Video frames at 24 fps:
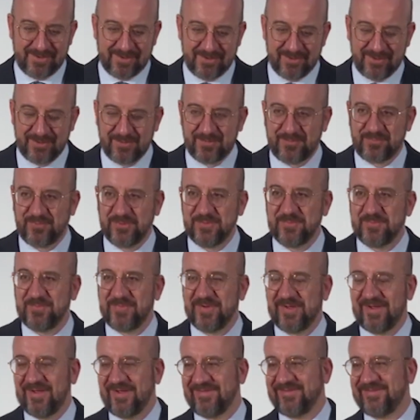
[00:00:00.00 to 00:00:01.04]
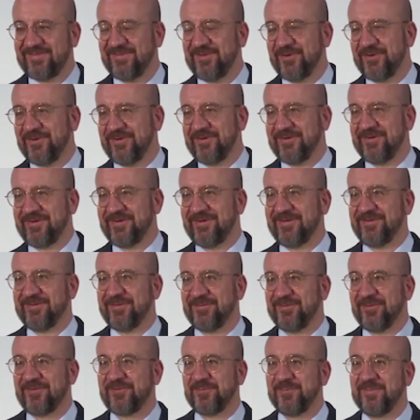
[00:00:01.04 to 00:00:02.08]
uh, prepared the,
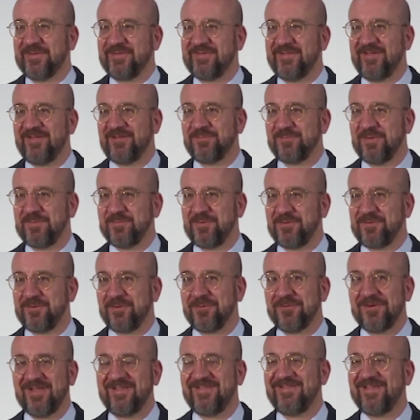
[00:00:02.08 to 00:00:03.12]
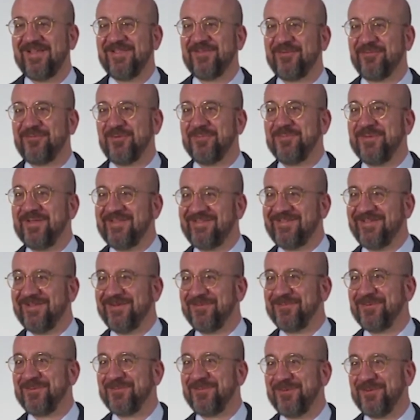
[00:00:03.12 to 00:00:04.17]
the, statement, but only at the end of the
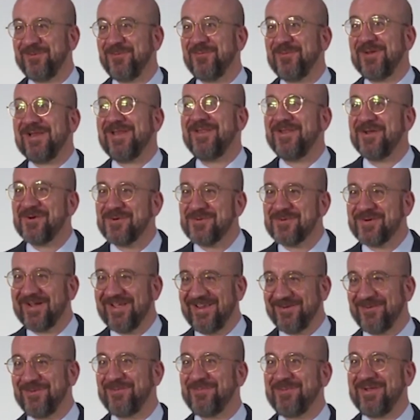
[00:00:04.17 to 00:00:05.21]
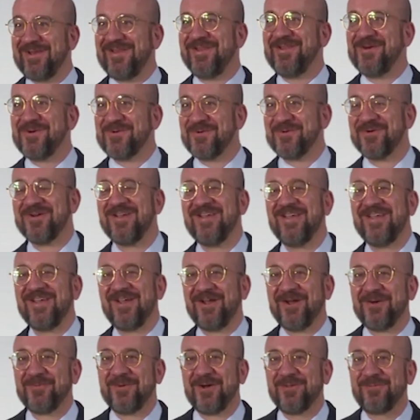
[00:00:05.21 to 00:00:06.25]
meeting. We, you will know, and we will know,
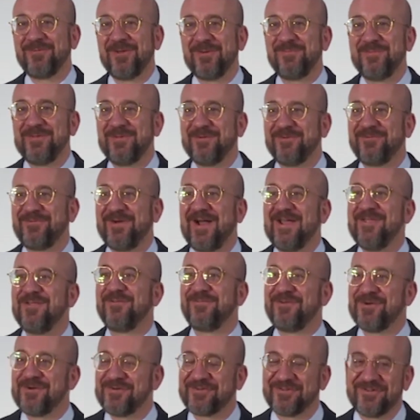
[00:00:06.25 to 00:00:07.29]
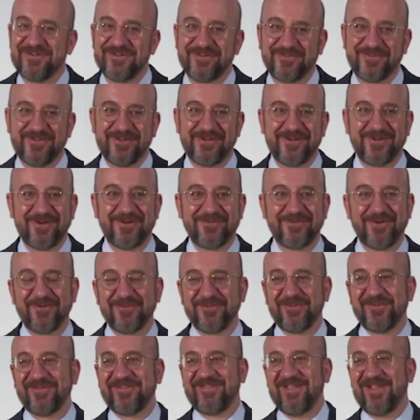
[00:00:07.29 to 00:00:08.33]
uh, what will be the final version of the, of,
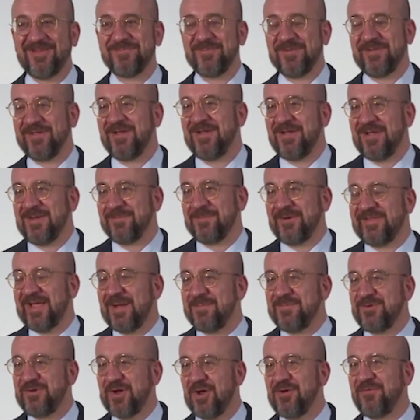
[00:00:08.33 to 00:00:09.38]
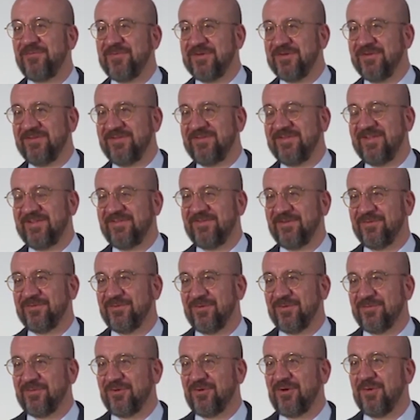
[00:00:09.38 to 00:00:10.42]
of the statement. But I'm confident that
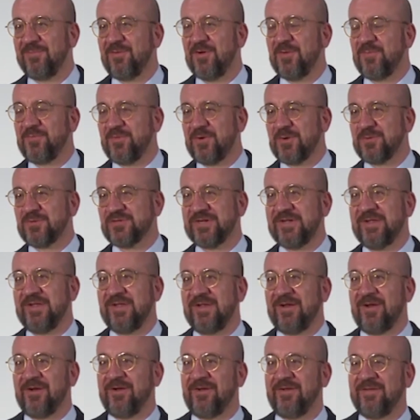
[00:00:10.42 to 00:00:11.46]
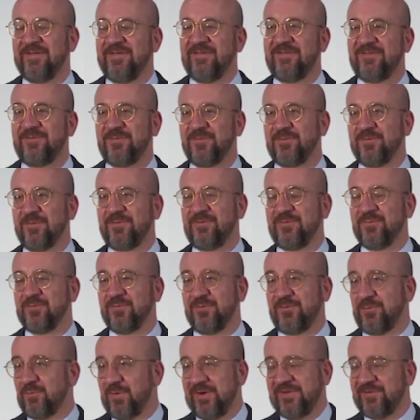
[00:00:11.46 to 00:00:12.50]
the, double approach is to,
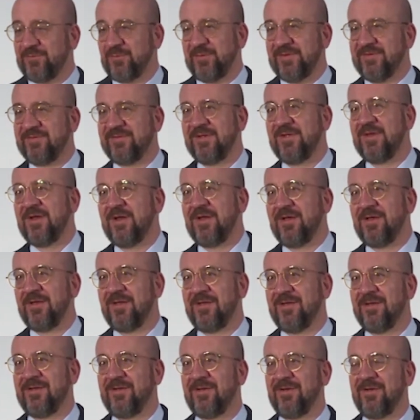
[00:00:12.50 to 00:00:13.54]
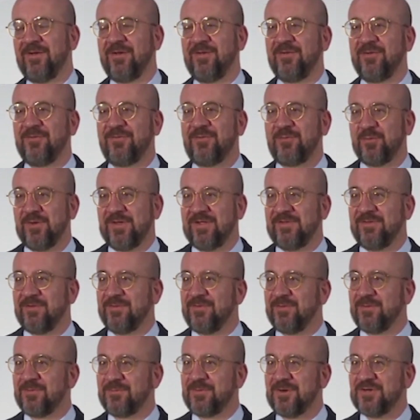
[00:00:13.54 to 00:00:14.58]
to, to restrict trade
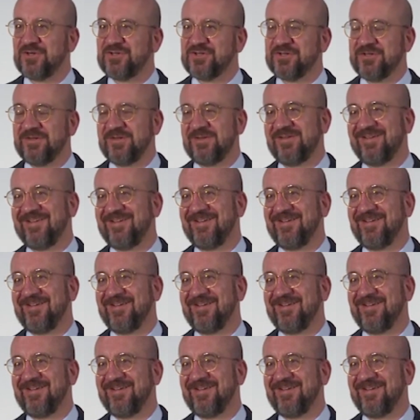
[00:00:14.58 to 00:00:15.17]
on Russian